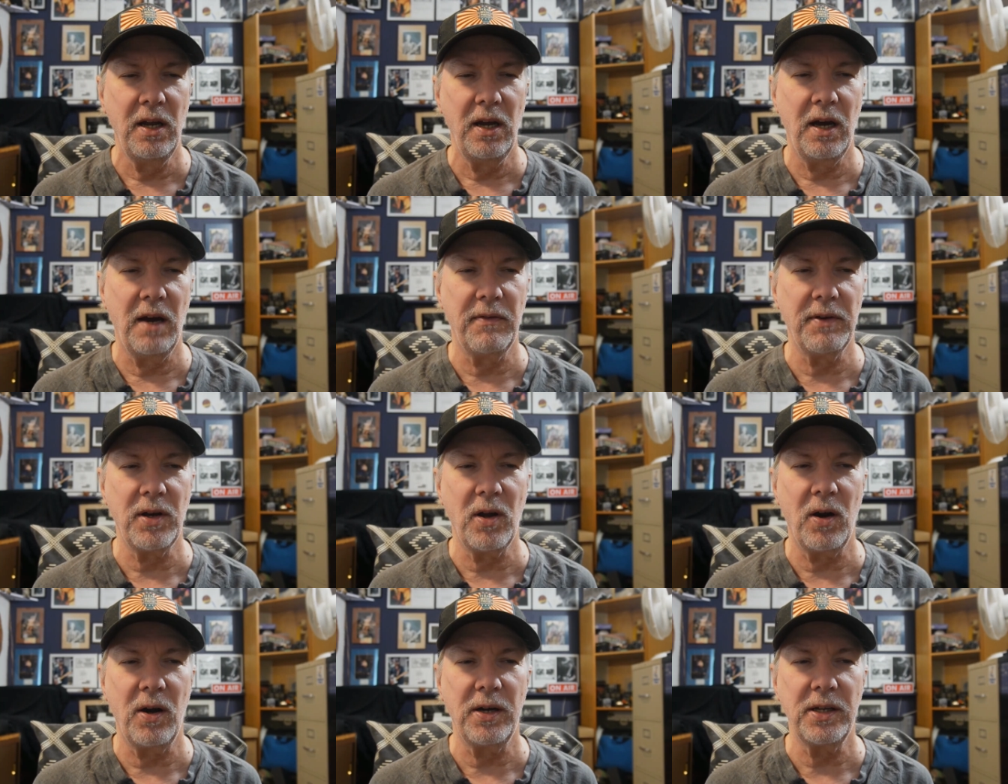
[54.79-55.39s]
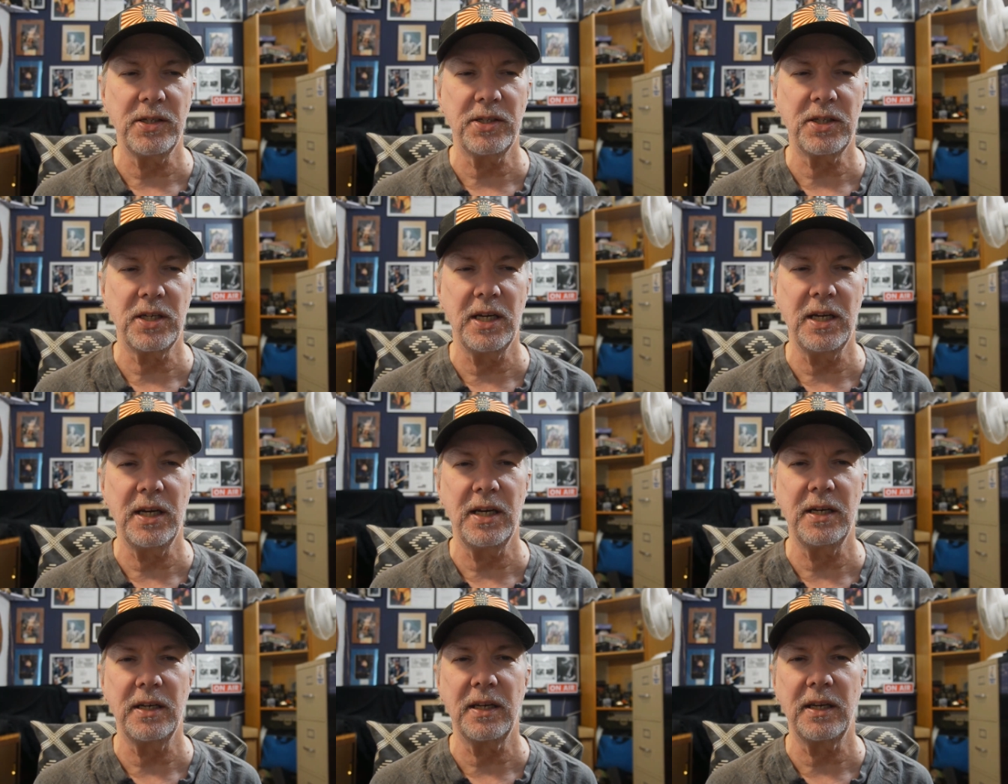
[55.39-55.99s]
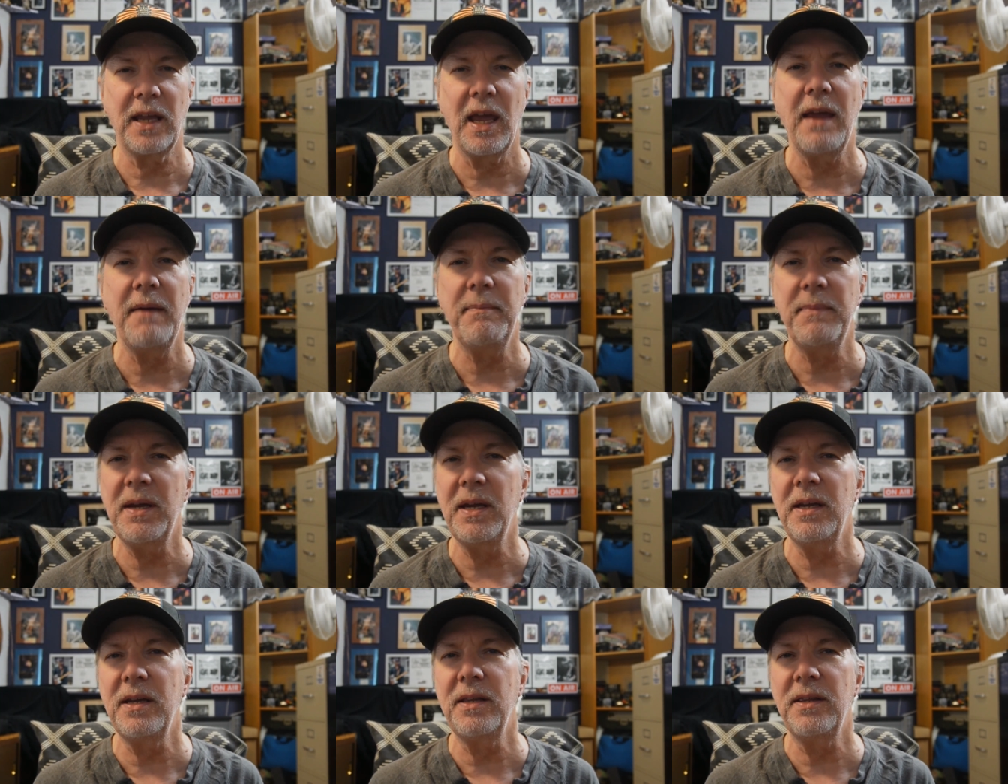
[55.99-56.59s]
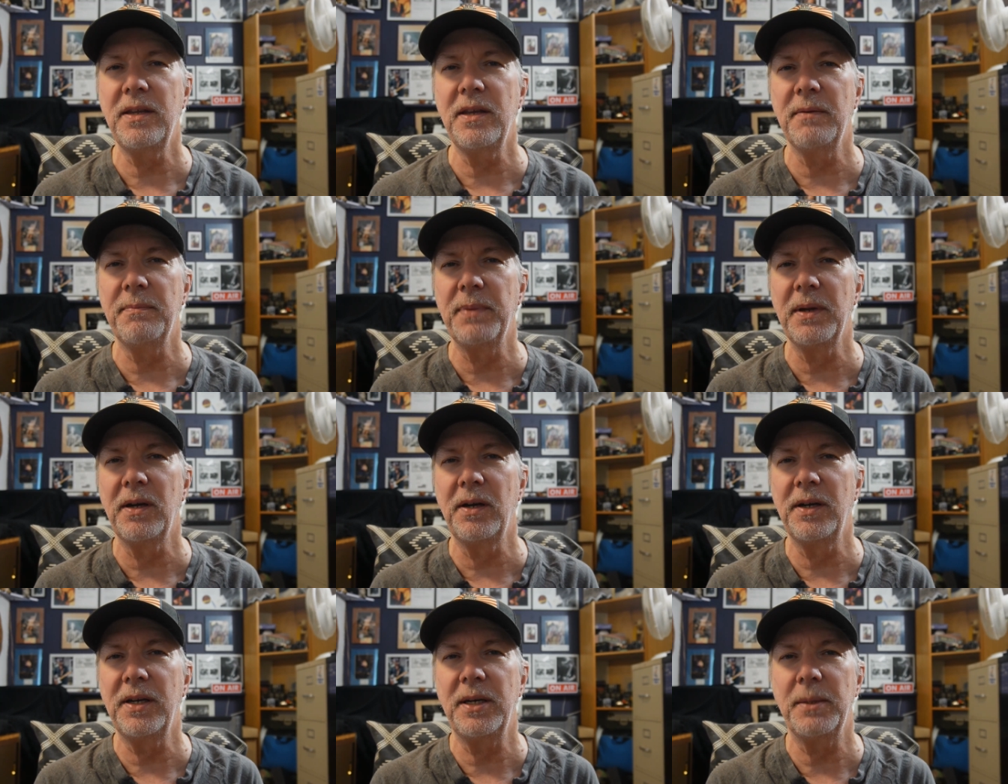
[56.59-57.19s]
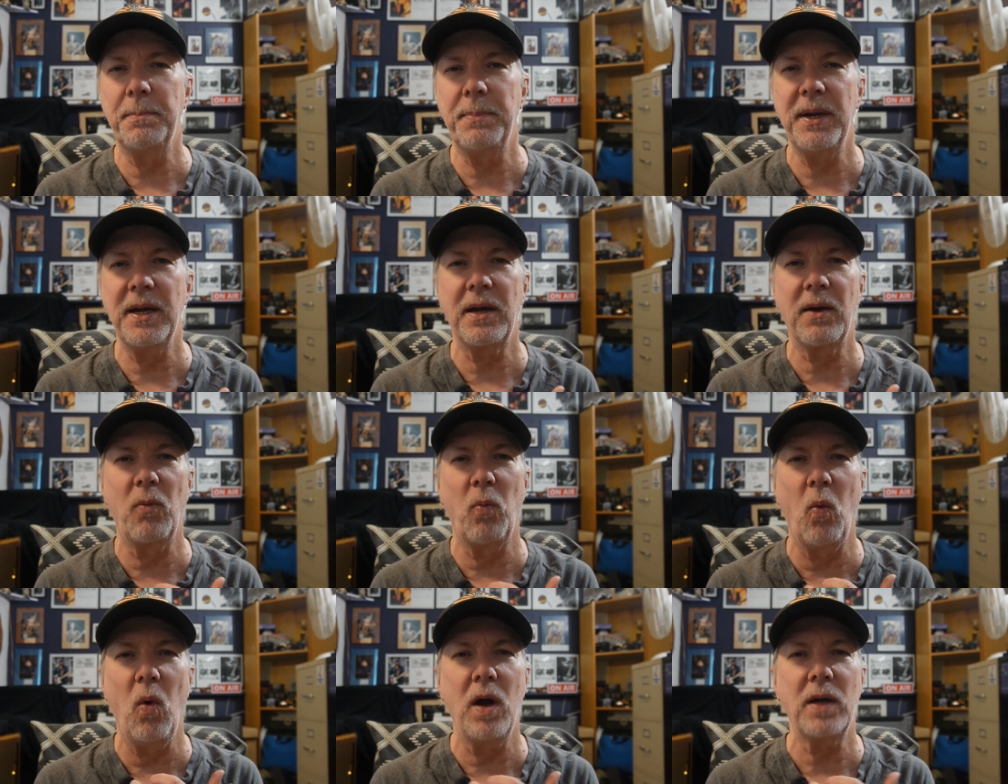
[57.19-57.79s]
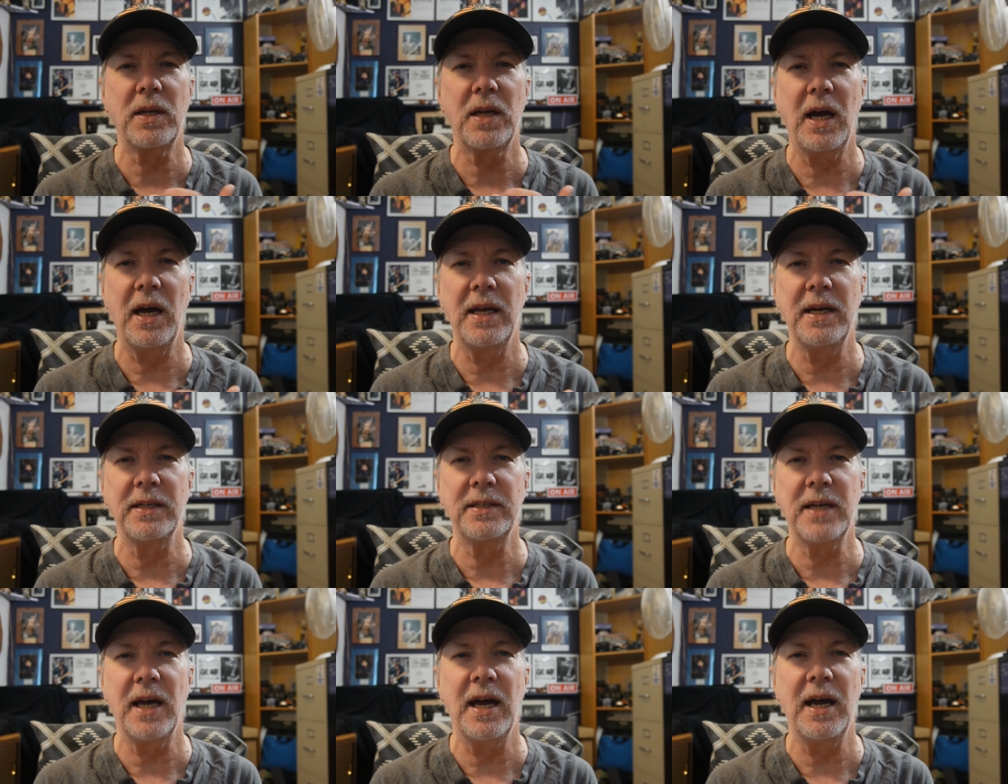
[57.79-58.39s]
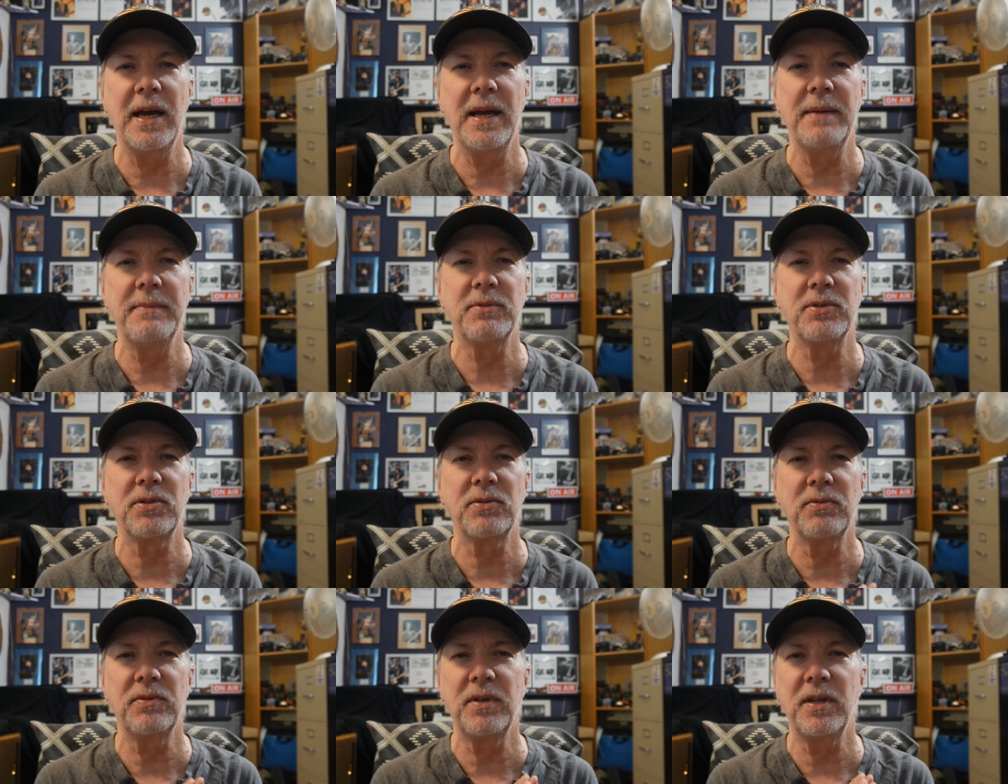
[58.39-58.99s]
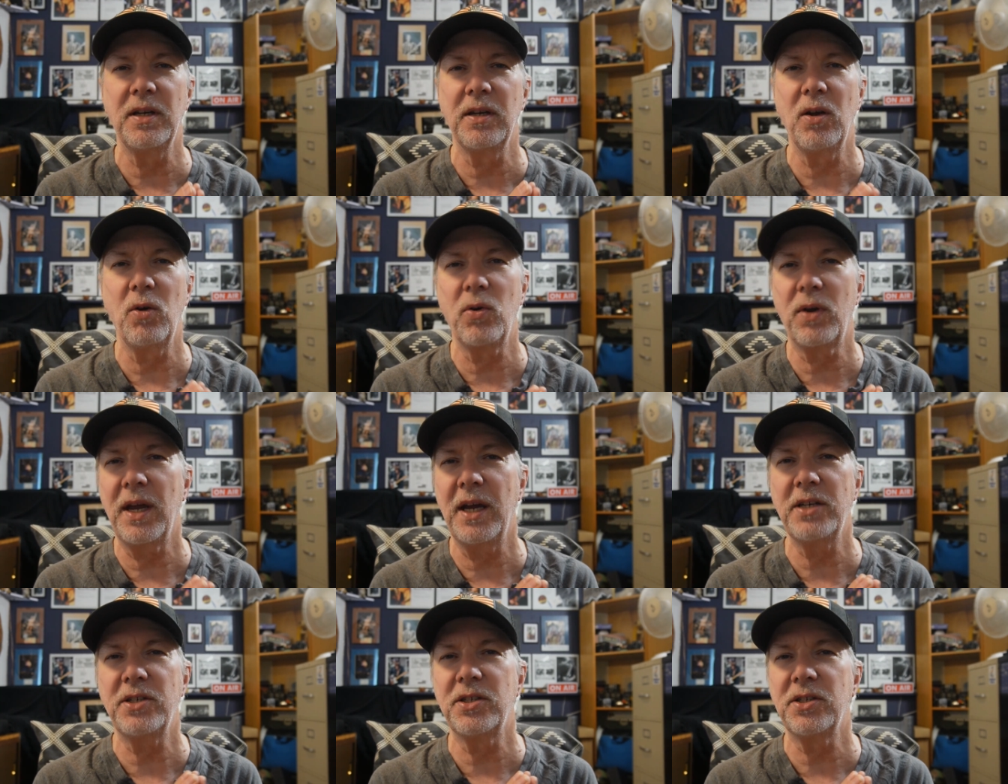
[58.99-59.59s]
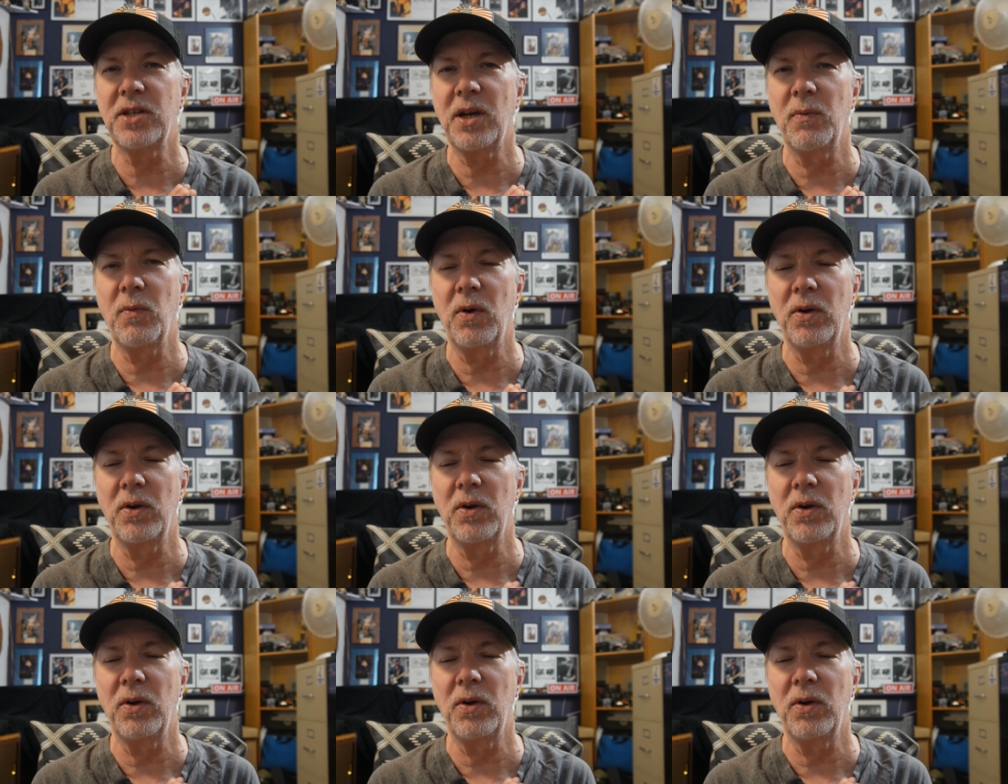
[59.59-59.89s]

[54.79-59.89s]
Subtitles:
of an artist, and gave me the ability to pick what kind of times and locations I